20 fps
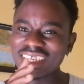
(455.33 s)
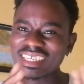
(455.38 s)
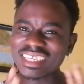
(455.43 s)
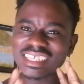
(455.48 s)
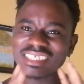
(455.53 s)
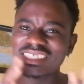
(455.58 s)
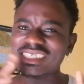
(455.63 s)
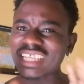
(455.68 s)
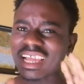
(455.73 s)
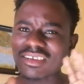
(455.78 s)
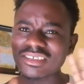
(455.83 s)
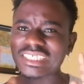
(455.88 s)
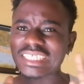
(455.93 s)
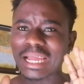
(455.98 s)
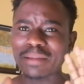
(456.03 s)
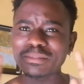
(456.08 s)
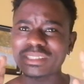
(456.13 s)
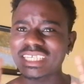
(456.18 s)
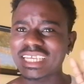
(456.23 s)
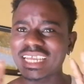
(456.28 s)
It sounds
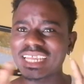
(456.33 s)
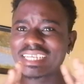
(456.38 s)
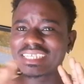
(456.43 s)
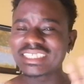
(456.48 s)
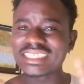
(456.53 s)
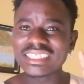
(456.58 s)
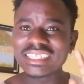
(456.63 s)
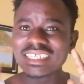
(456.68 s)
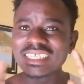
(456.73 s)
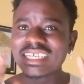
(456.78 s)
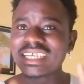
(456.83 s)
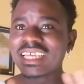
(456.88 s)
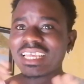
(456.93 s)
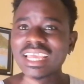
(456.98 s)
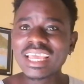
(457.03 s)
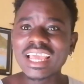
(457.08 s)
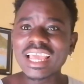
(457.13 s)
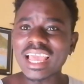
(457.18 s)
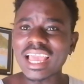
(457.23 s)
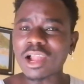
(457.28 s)
something.
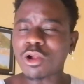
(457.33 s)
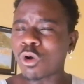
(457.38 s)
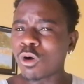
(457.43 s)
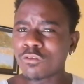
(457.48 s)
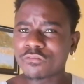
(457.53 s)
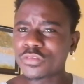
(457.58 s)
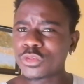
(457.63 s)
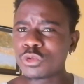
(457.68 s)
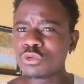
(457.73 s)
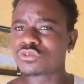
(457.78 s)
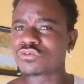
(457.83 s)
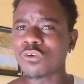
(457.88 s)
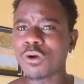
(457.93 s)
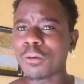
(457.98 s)
Confused